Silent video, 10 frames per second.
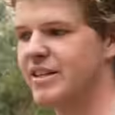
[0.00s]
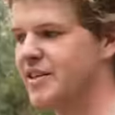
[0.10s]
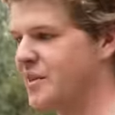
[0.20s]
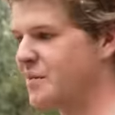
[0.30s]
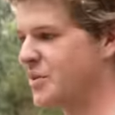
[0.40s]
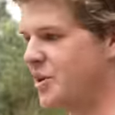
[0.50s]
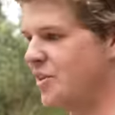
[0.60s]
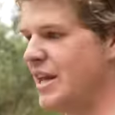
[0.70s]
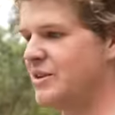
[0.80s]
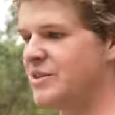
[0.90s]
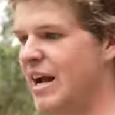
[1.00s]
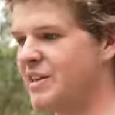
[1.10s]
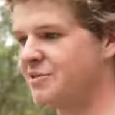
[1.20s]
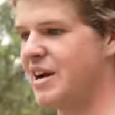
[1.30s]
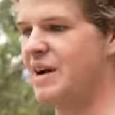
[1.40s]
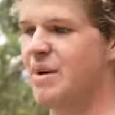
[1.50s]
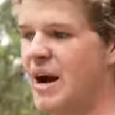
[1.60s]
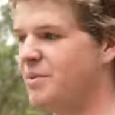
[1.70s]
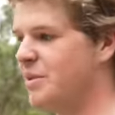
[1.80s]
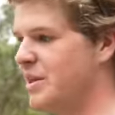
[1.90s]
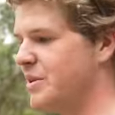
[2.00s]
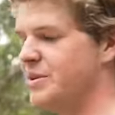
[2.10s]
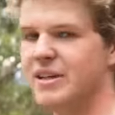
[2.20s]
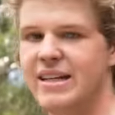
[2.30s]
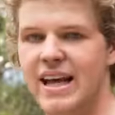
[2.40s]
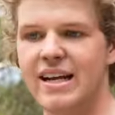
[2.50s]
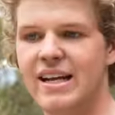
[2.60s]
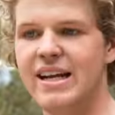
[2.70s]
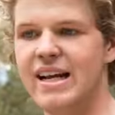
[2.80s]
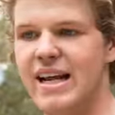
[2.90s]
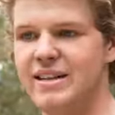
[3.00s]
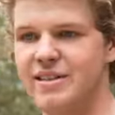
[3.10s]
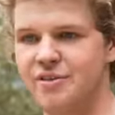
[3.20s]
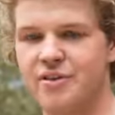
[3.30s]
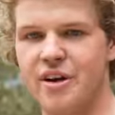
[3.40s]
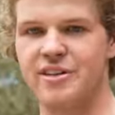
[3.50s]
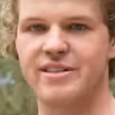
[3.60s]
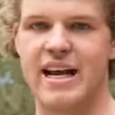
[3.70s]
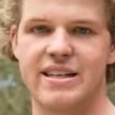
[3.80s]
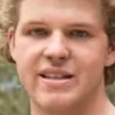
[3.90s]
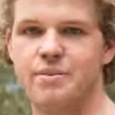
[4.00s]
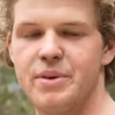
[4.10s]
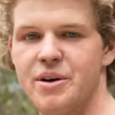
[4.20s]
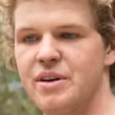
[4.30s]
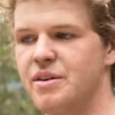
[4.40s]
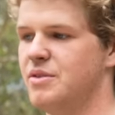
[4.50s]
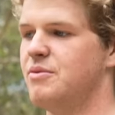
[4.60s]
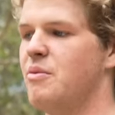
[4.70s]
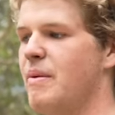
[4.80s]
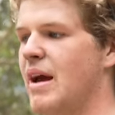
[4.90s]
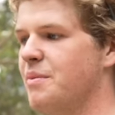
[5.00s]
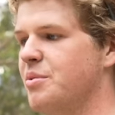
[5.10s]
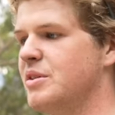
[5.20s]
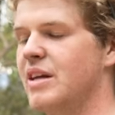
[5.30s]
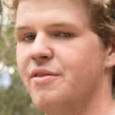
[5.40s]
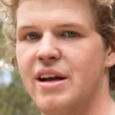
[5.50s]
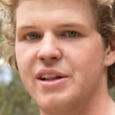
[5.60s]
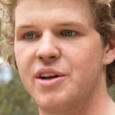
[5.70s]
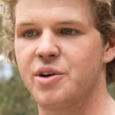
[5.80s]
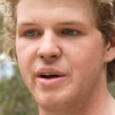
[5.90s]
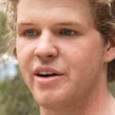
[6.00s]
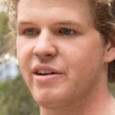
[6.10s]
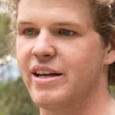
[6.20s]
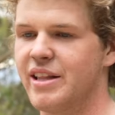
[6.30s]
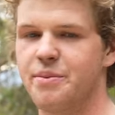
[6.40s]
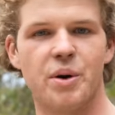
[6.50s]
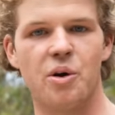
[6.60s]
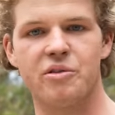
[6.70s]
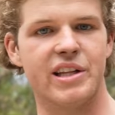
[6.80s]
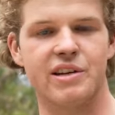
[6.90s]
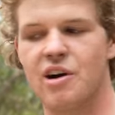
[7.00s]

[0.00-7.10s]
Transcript: us because I'm sure things will start to ramp up once we sort of get into the further stages of the build and we'll be able to put stuff out a lot quicker and get the ball really